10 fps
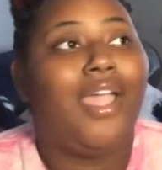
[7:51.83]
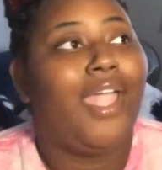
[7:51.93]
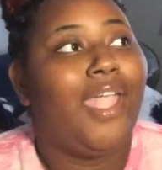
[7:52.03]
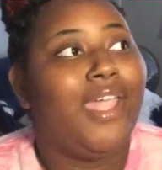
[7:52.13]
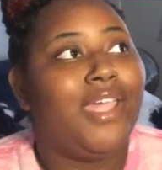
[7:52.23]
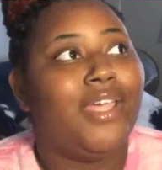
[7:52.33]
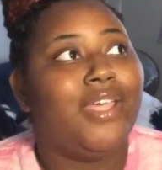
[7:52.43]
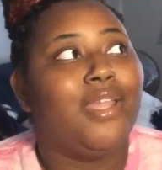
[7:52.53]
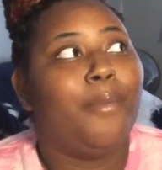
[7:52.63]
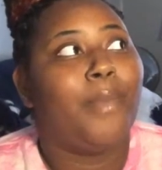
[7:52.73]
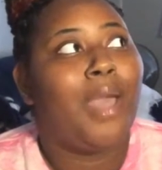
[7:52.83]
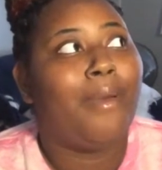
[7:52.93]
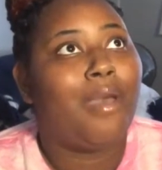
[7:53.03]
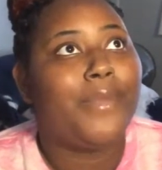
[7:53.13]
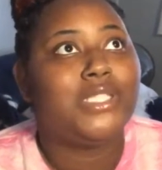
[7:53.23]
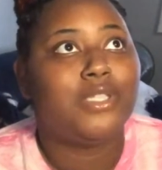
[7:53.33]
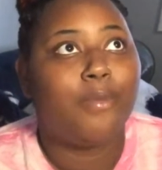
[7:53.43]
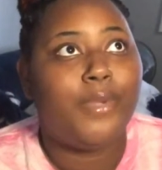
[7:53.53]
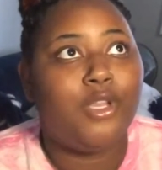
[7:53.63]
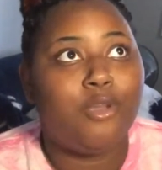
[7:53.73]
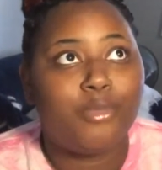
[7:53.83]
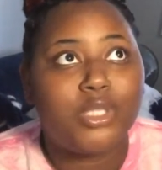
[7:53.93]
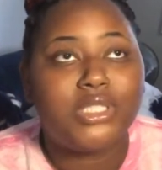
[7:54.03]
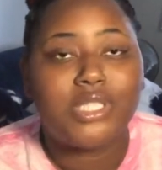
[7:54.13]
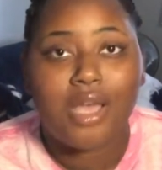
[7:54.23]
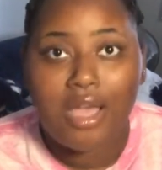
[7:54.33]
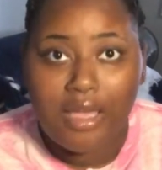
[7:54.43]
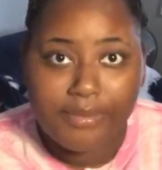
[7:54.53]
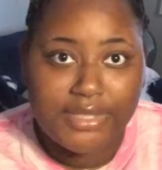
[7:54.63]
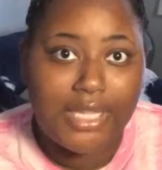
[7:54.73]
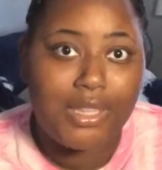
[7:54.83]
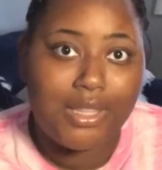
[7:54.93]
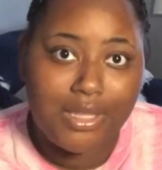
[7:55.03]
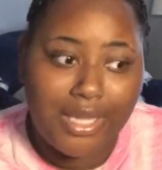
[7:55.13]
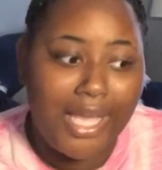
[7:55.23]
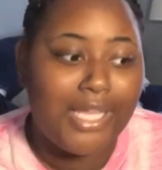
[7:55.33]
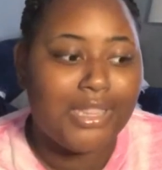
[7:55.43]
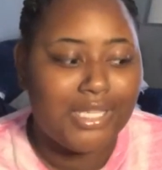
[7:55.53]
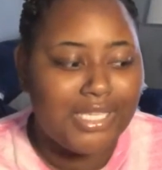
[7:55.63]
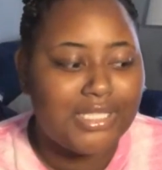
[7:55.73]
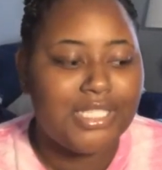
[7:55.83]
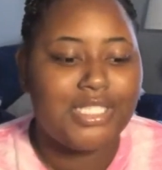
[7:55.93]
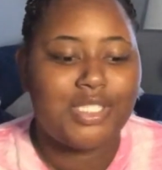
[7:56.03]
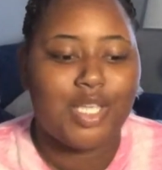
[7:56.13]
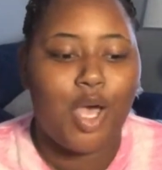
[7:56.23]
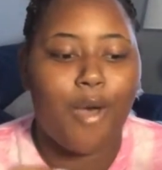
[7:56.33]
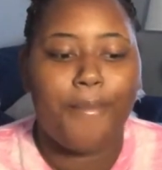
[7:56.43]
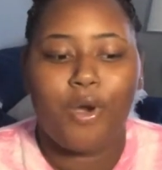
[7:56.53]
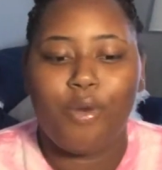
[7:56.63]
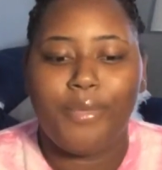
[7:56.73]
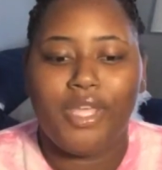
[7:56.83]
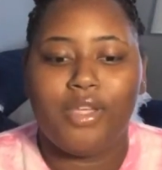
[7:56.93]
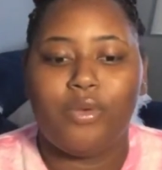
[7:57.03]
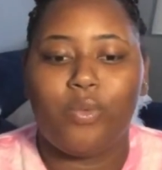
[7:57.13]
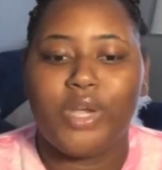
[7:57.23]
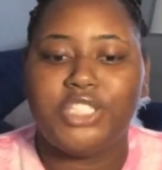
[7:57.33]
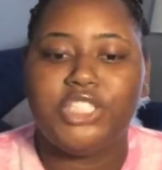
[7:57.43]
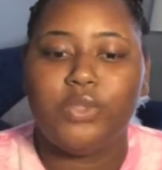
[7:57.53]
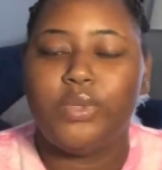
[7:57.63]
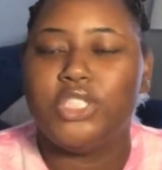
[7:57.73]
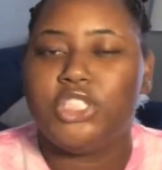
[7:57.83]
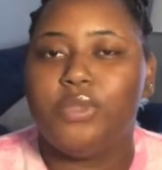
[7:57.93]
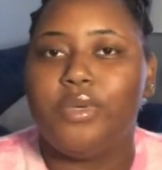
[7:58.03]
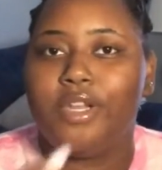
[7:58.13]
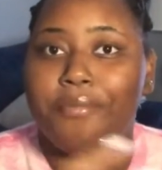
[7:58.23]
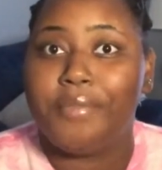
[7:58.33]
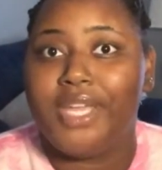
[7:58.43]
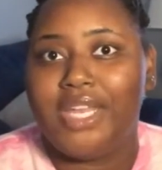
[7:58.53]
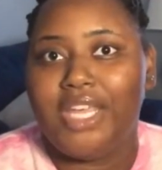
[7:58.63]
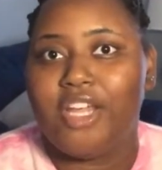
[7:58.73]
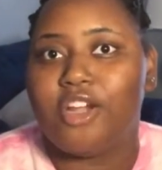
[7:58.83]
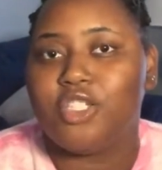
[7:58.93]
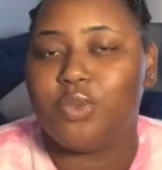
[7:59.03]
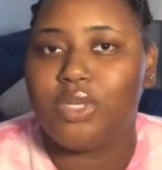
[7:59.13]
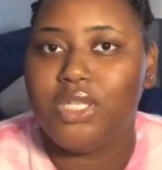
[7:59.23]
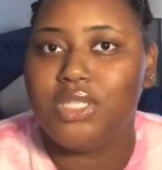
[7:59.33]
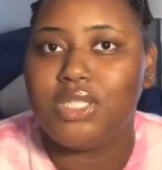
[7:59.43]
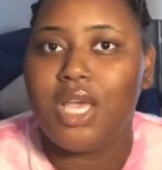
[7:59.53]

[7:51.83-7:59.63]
And my mom has told me numerous times that, like, this is a moment where she wished she would have been in her 20s.